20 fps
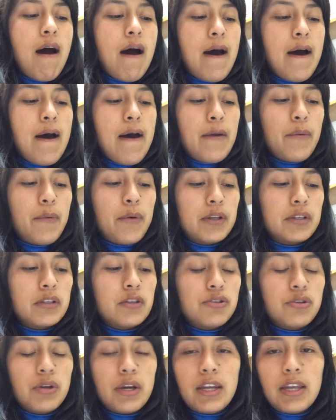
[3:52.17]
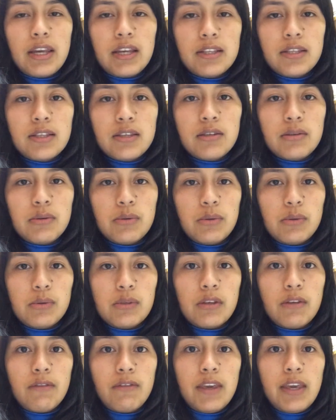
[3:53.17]
I want to try to get to
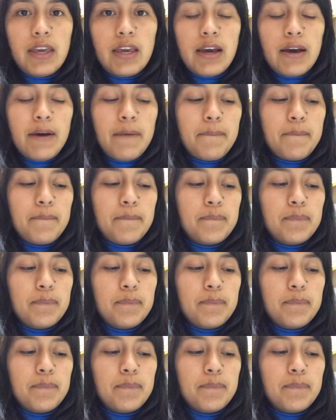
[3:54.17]
Sevilla